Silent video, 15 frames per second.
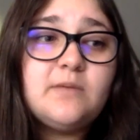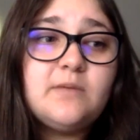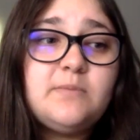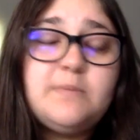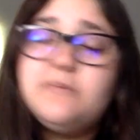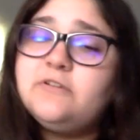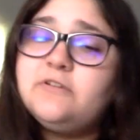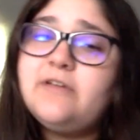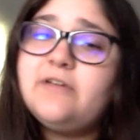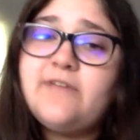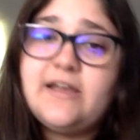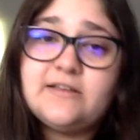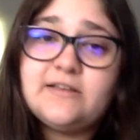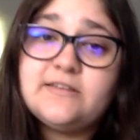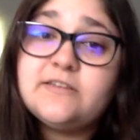people don't have
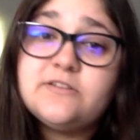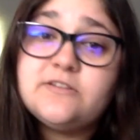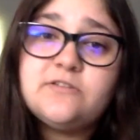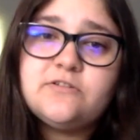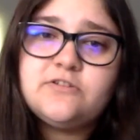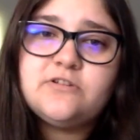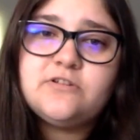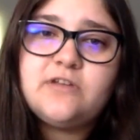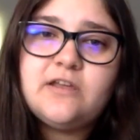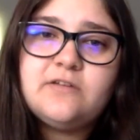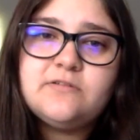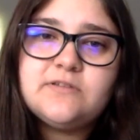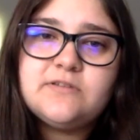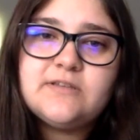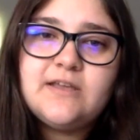access to their
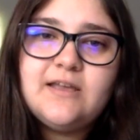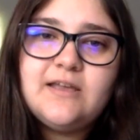studios.